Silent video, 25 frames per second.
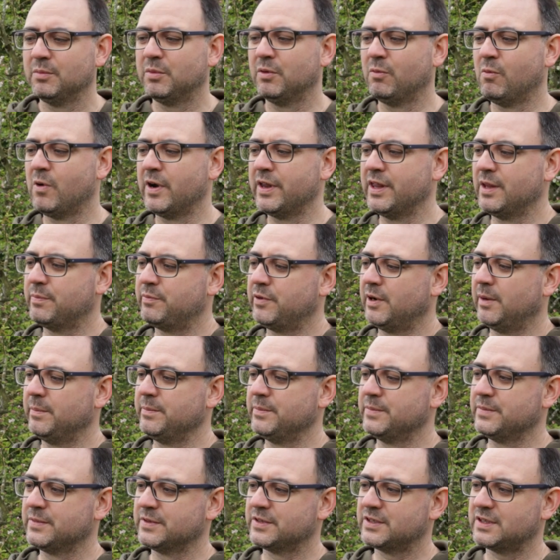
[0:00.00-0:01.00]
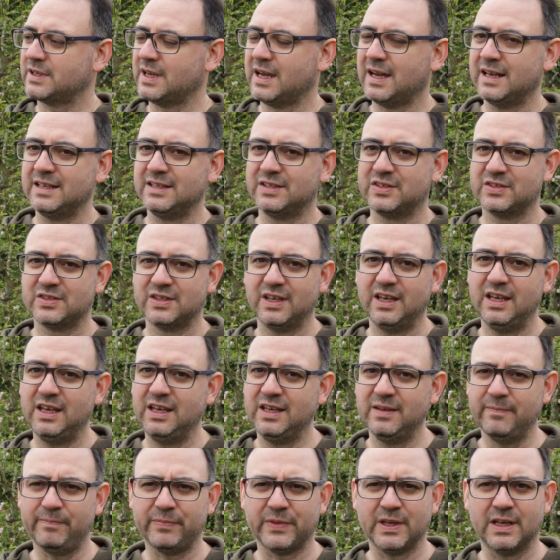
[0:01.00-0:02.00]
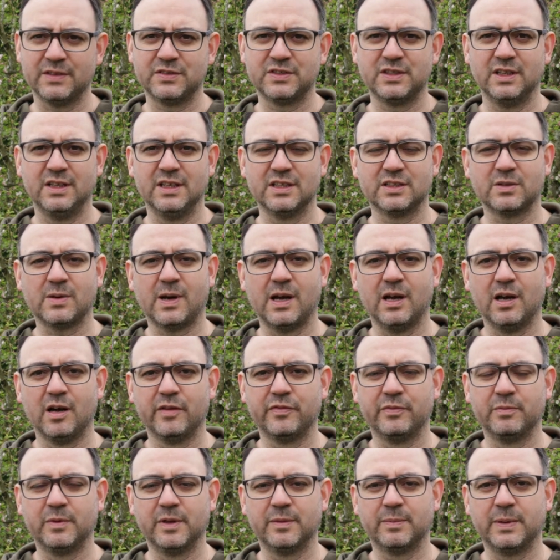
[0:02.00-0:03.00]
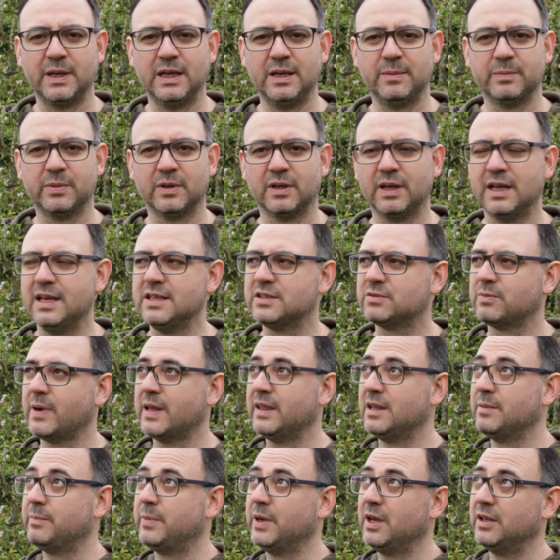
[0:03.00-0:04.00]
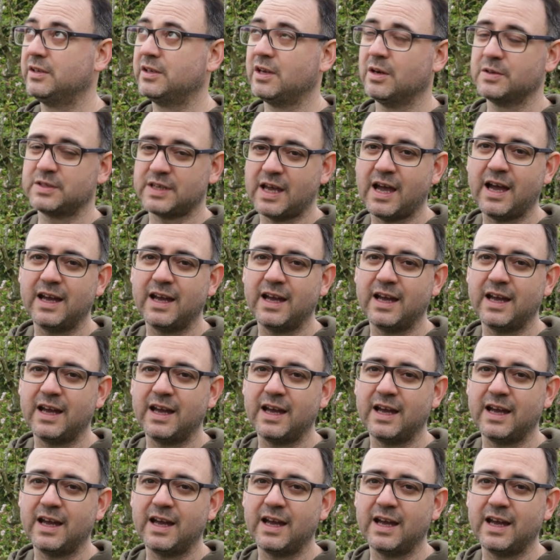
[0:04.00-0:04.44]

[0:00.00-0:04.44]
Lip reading: But one of the problems I've seen this quite often with people, is when the bird goes